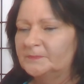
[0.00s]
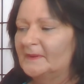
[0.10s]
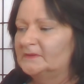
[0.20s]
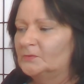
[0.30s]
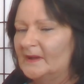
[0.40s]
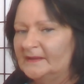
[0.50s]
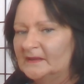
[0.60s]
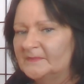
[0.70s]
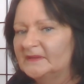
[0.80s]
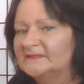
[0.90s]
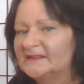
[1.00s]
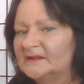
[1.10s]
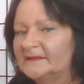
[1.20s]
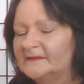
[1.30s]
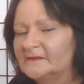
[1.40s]
but you are coming into
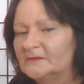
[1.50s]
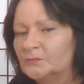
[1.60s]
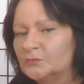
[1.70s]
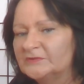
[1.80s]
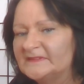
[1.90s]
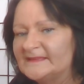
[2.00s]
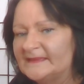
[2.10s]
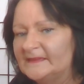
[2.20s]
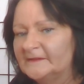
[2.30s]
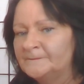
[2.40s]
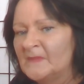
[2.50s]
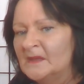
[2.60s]
clearer waters here.